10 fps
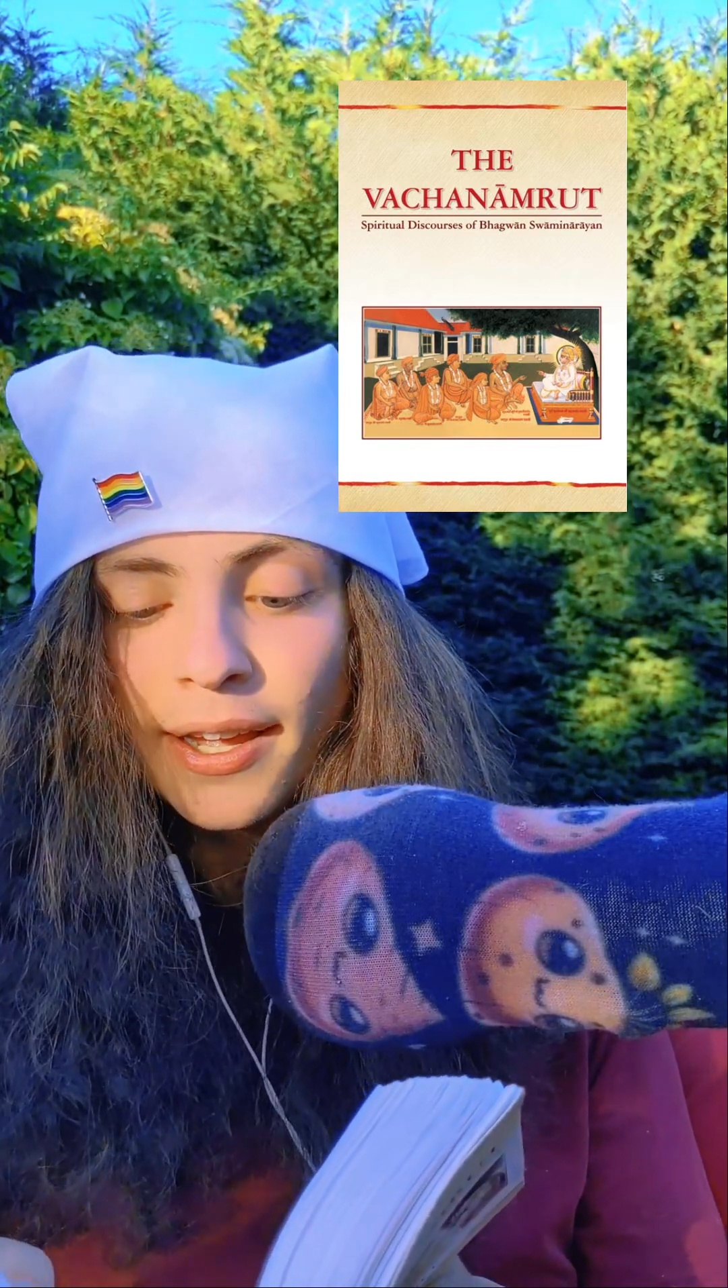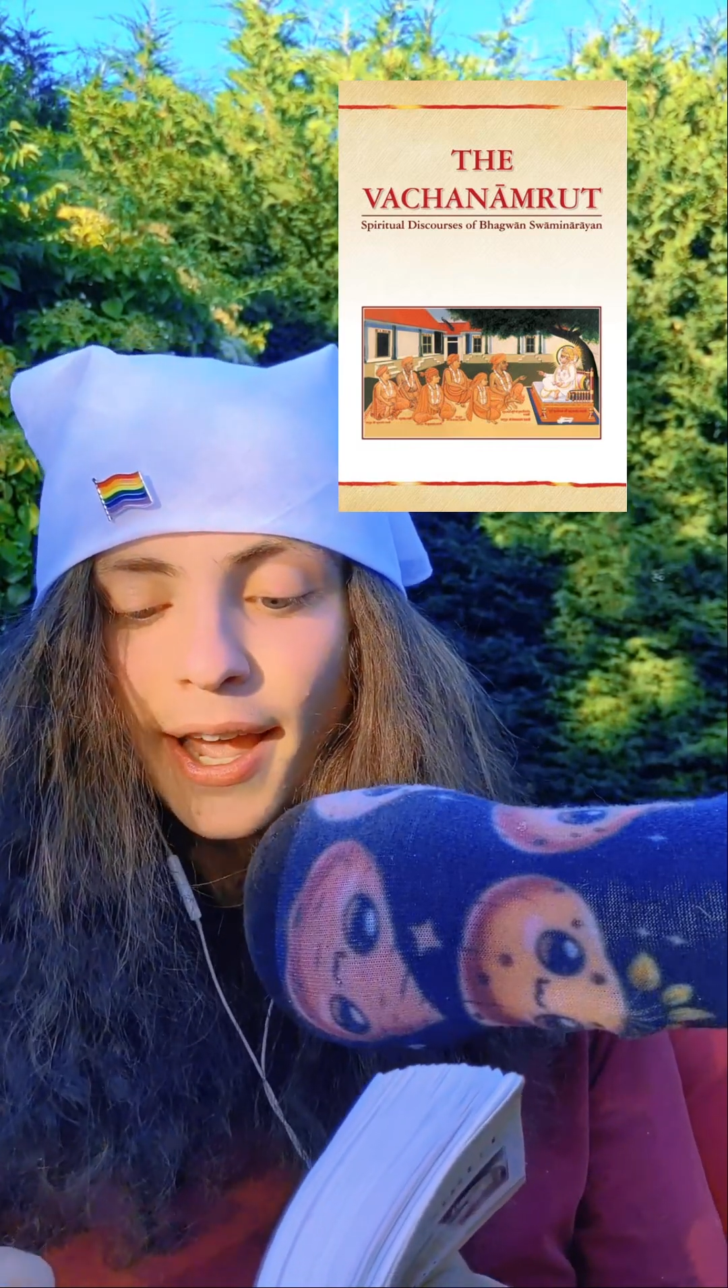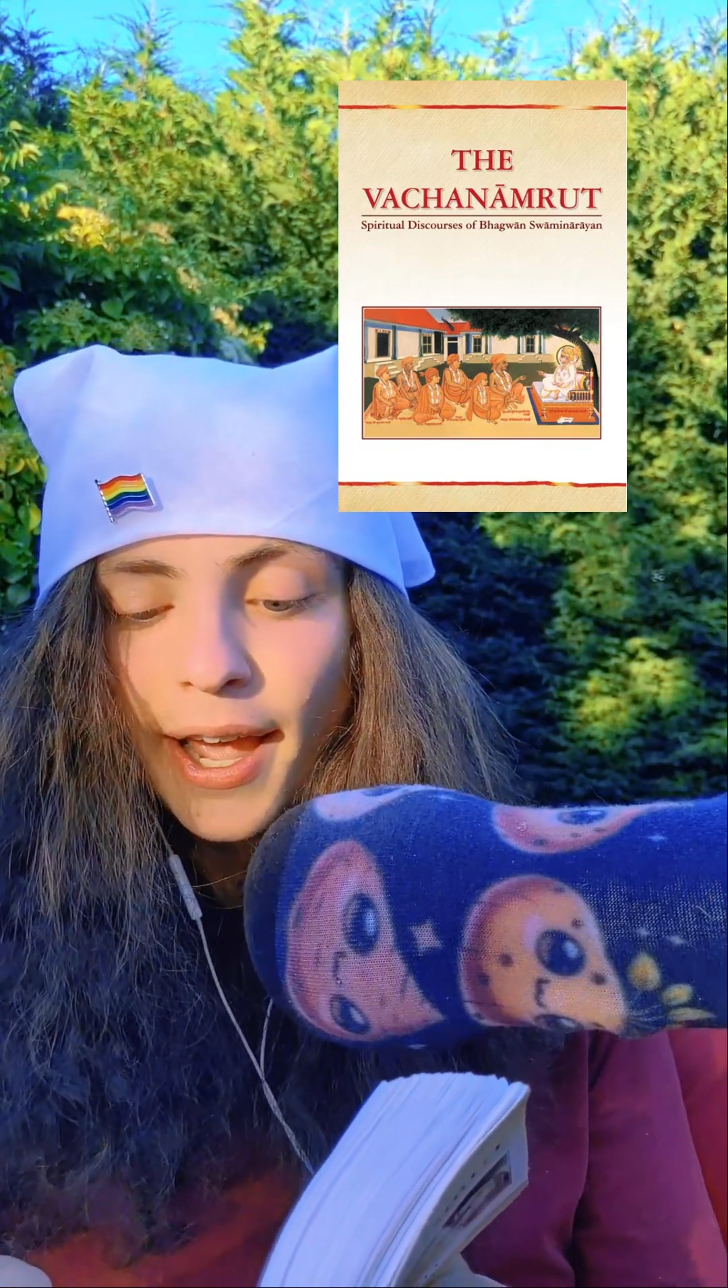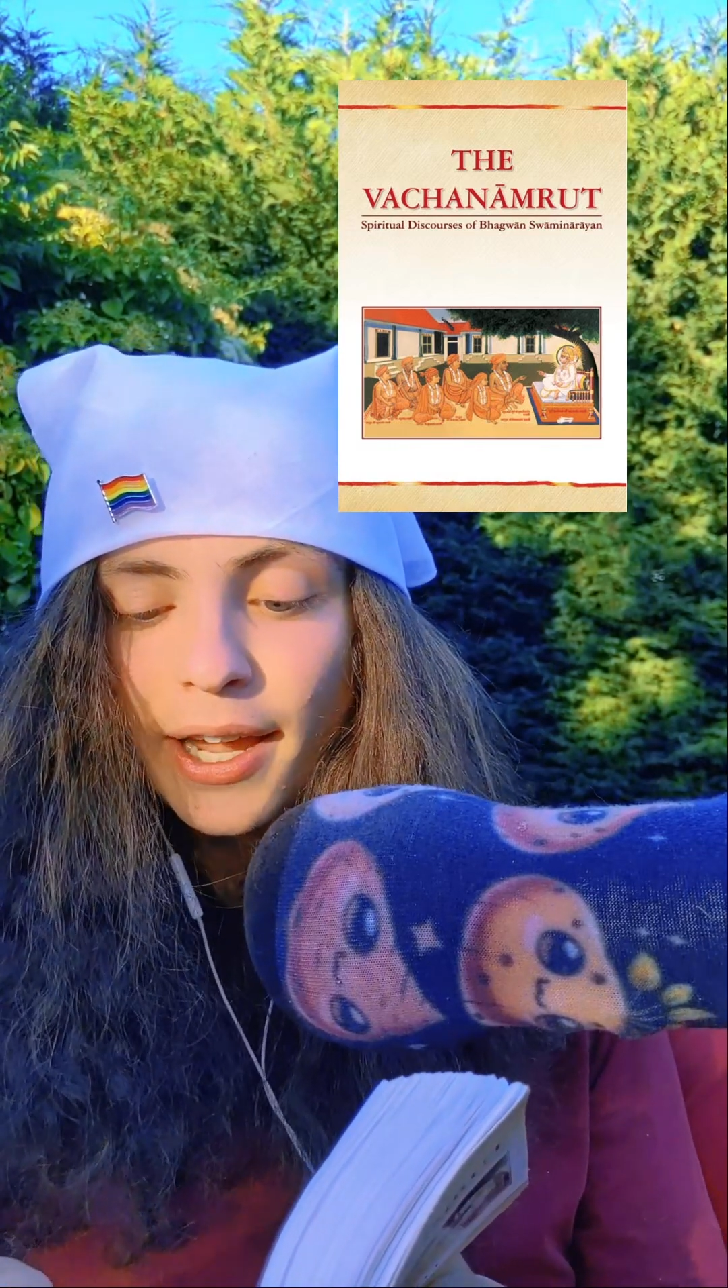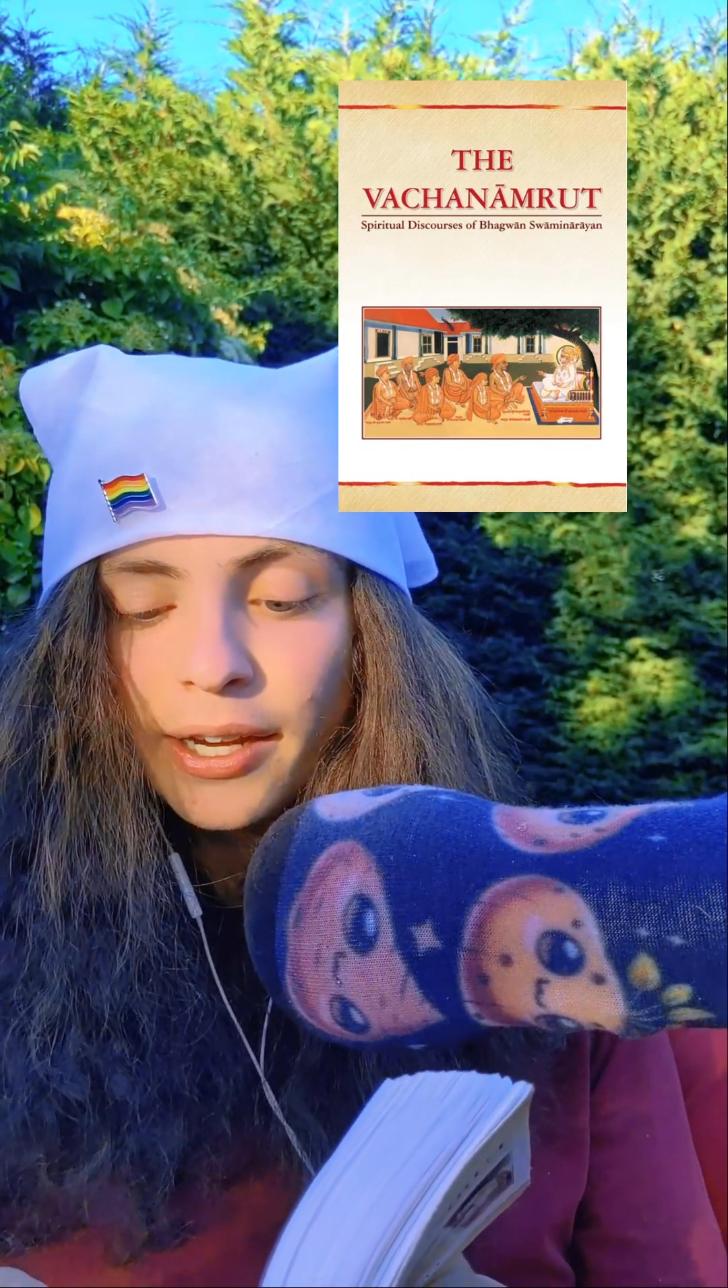
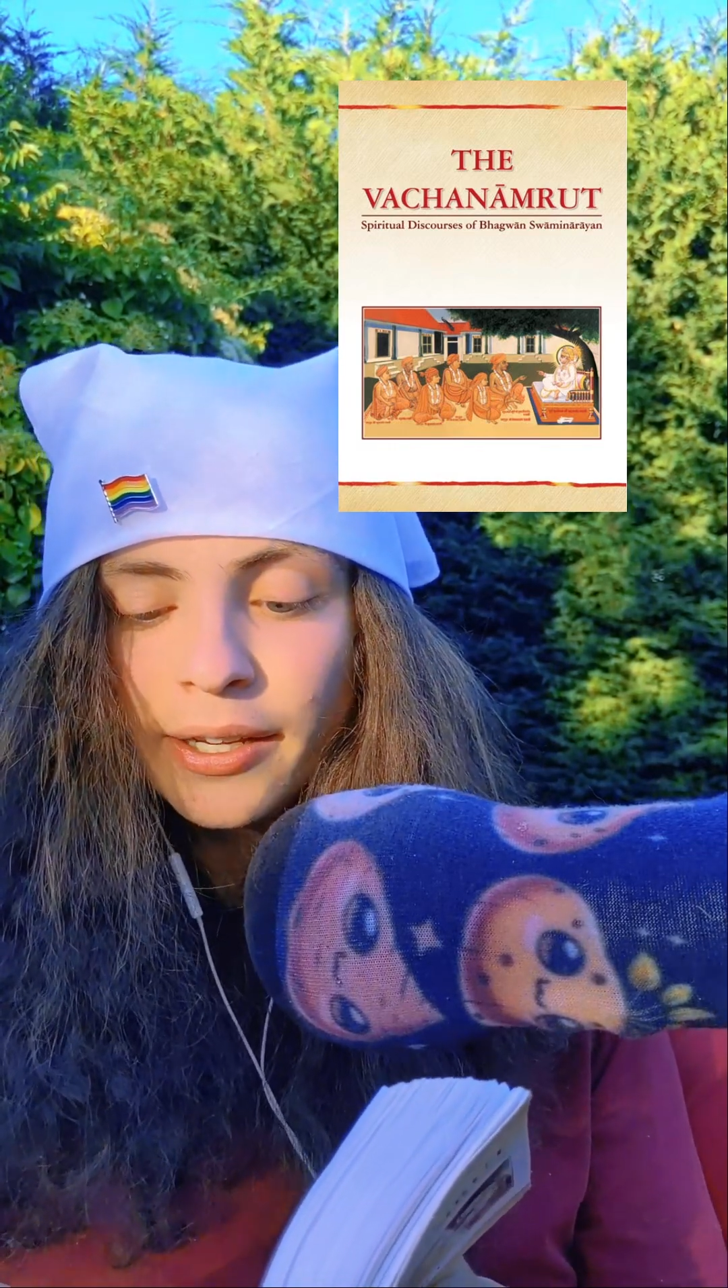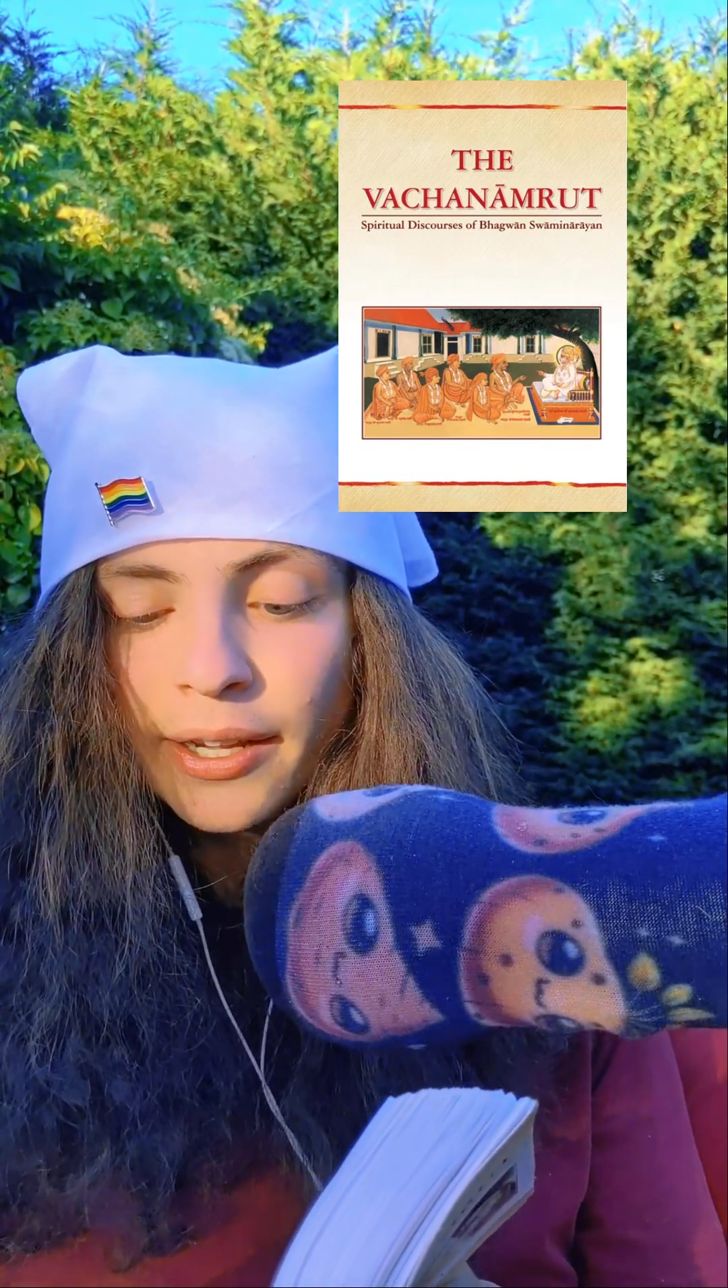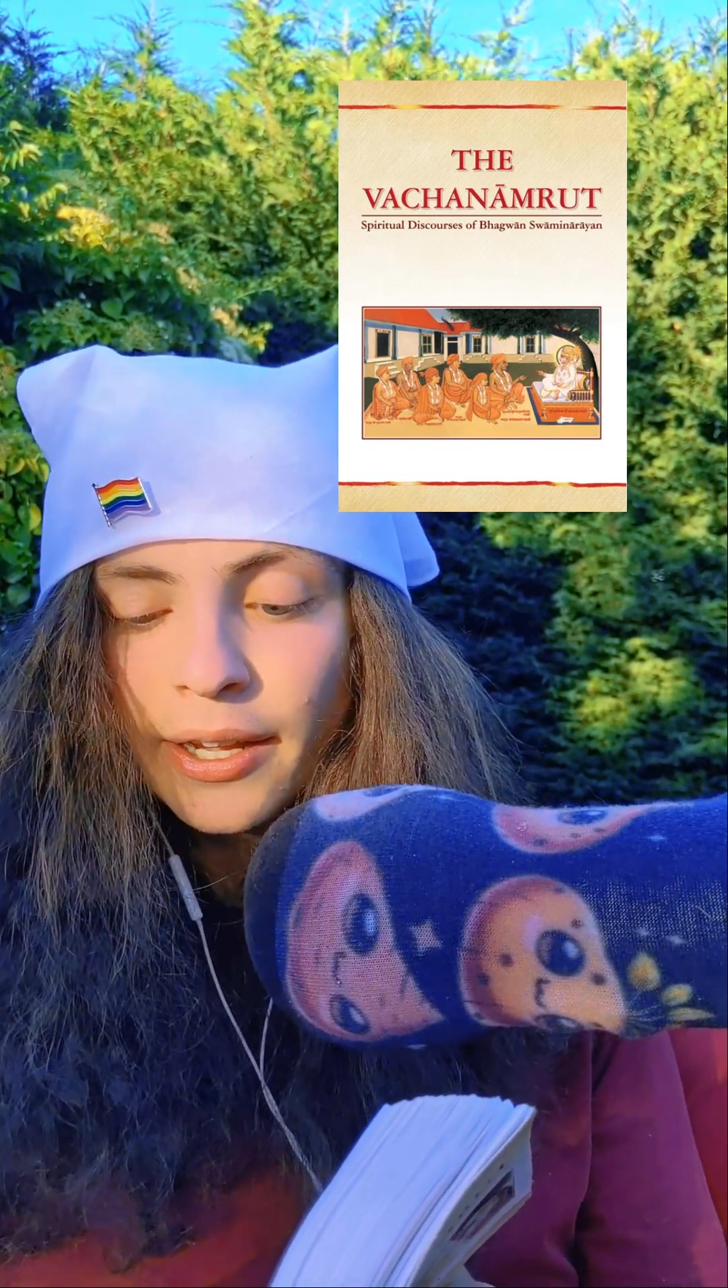and